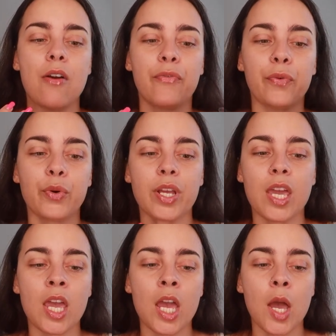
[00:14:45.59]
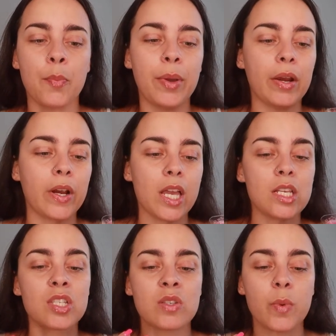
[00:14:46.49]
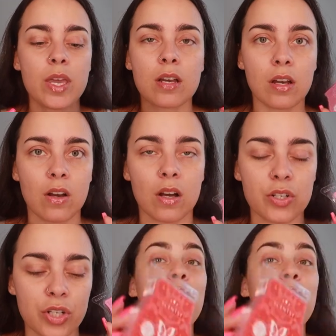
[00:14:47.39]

a fruity berry sweet concoction.